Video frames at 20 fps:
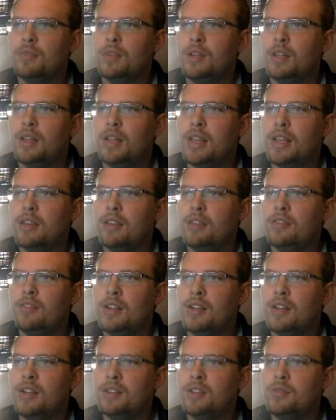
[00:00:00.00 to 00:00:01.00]
like if I
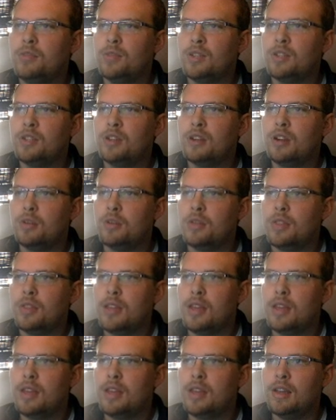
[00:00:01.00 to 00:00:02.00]
would start with
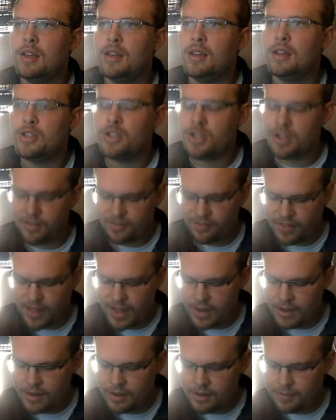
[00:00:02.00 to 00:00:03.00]
a G
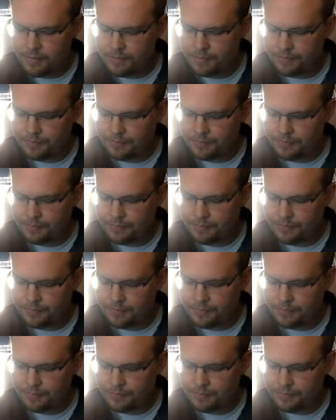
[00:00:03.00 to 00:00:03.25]
flat here,